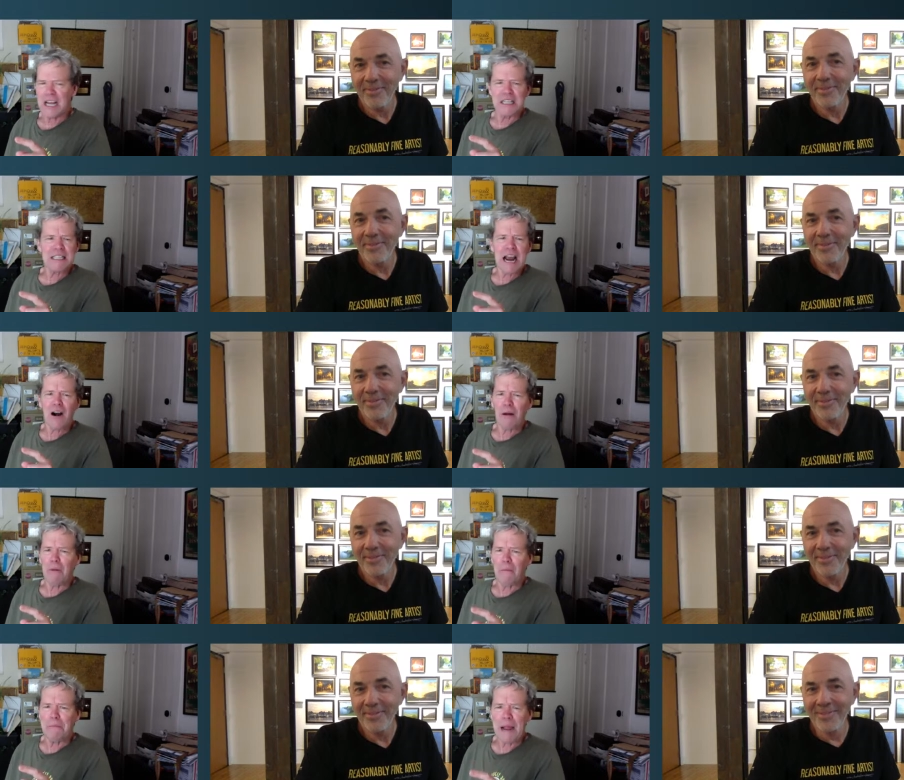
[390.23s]
Speaker 1: a
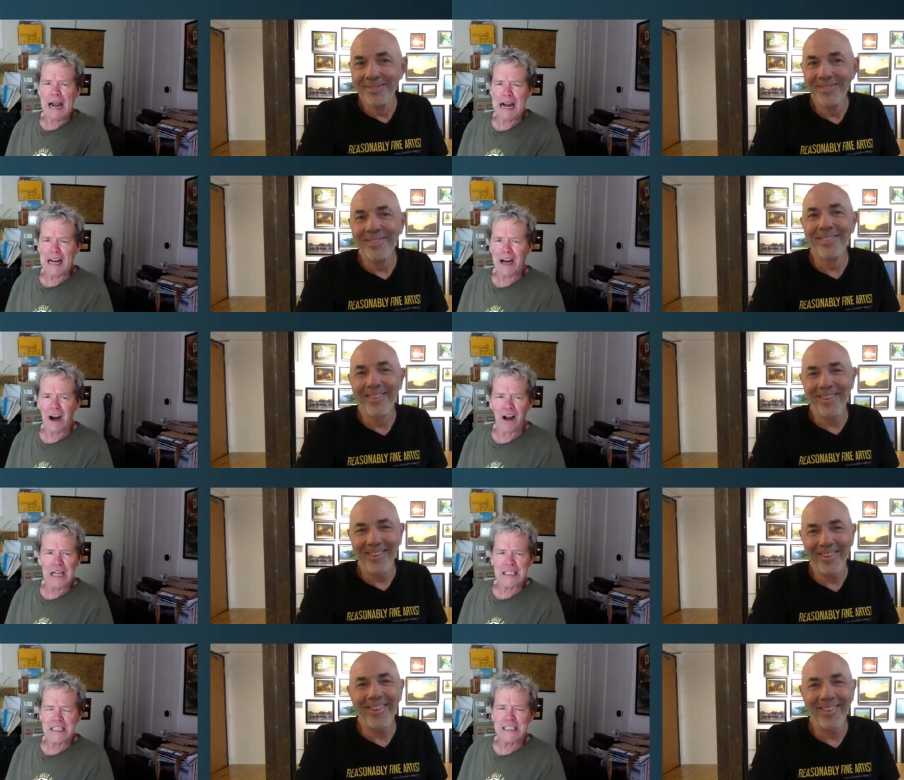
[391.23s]
terrible painting, Carl.
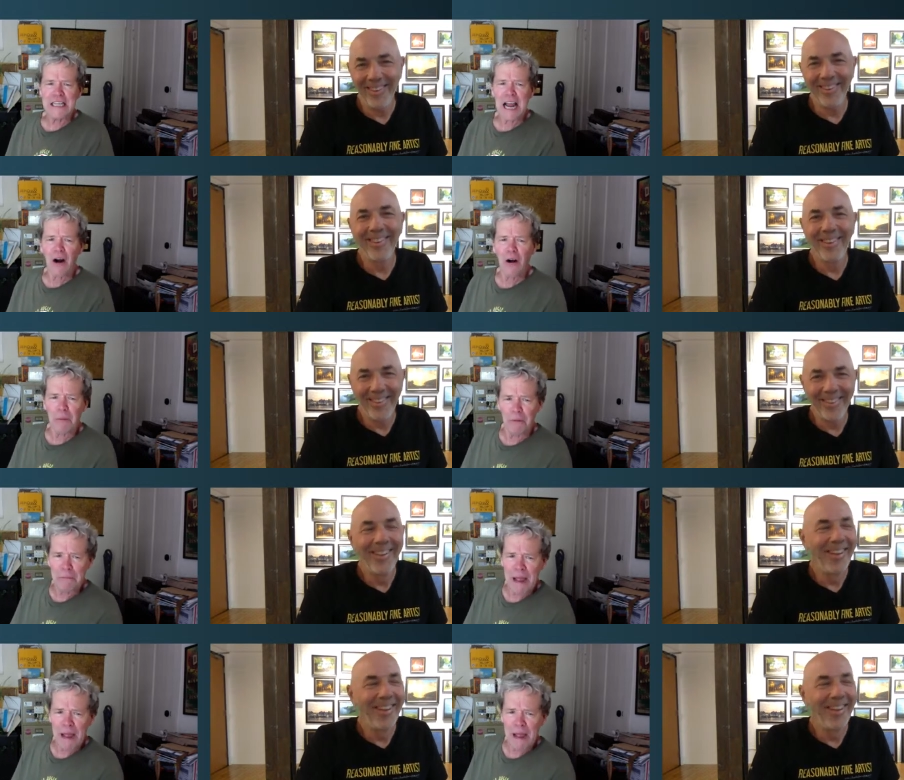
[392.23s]
It's a terrible